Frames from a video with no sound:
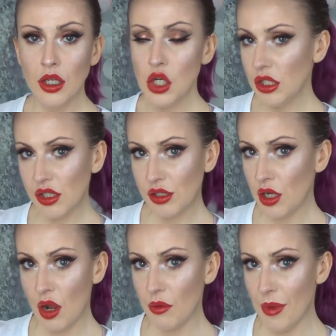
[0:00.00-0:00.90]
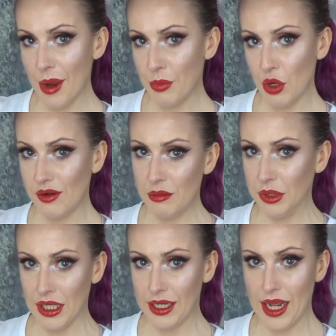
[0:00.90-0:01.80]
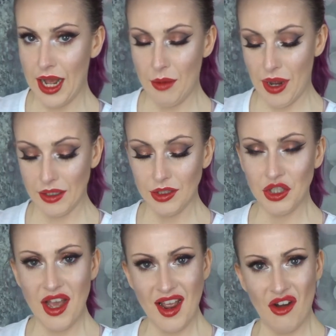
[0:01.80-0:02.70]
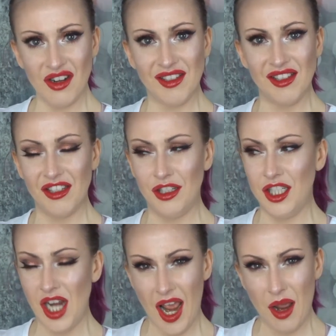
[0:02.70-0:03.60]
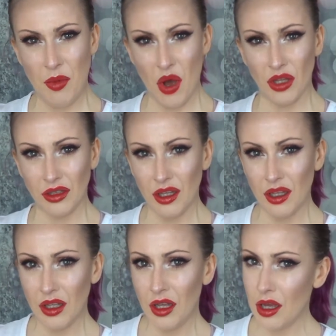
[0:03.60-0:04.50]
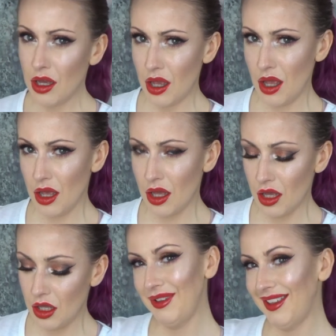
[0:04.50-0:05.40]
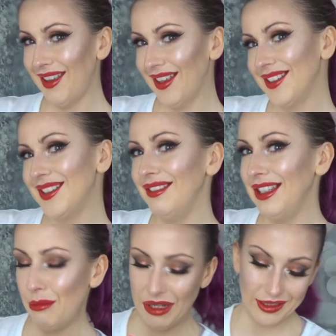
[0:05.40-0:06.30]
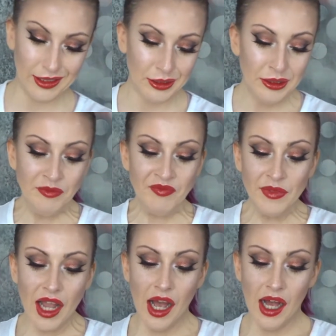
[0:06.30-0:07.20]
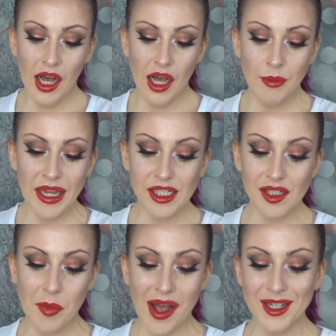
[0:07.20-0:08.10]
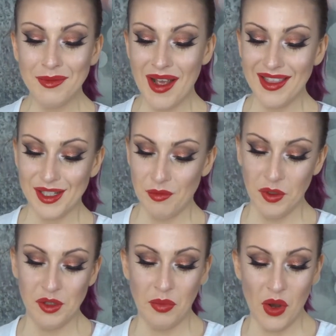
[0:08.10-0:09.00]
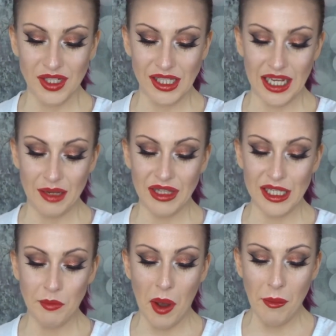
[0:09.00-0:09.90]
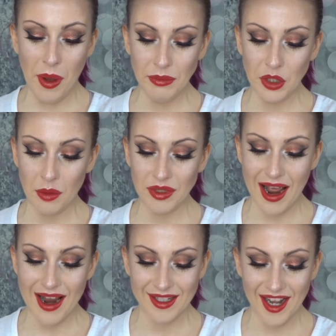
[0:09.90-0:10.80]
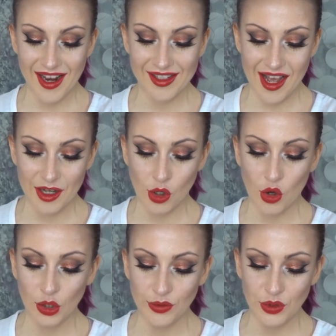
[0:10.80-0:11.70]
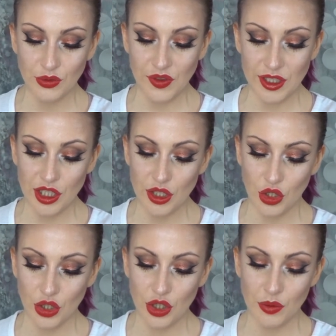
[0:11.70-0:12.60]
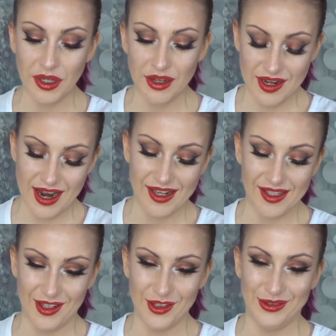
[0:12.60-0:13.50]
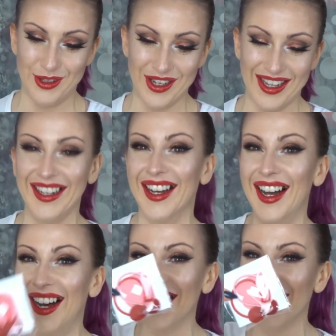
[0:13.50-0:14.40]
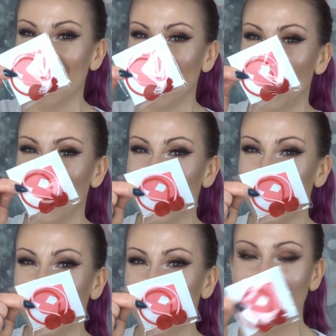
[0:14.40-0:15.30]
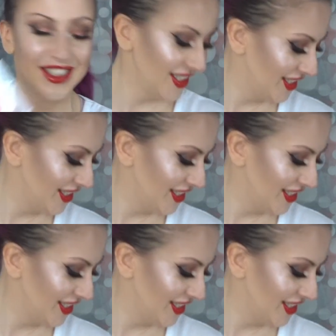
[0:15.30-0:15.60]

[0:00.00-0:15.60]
Don't start with my boring black hairband. They are a staple. Ugh. But yeah, I see what you mean. Inspired by this month's box theme, these pom-pom topped hair ties add a colourful finishing touch to whatever hairstyle you're rocking. Oh, they're so cute.